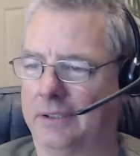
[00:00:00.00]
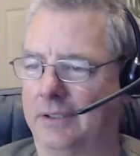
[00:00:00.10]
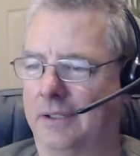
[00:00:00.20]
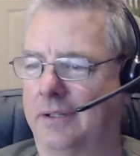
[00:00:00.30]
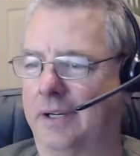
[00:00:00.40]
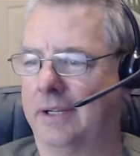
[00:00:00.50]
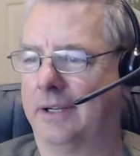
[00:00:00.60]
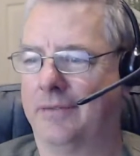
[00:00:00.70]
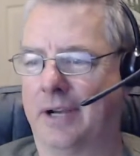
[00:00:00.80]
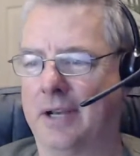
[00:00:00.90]
All right. I
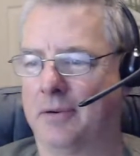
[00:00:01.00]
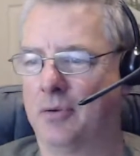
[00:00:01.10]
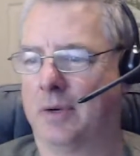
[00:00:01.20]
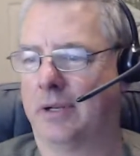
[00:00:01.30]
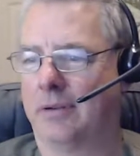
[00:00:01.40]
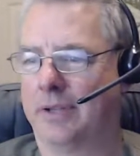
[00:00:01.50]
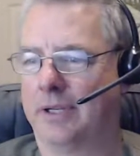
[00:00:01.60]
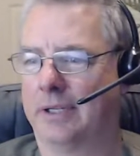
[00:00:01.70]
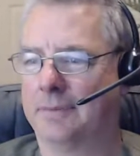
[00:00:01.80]
forgot to do one little thing.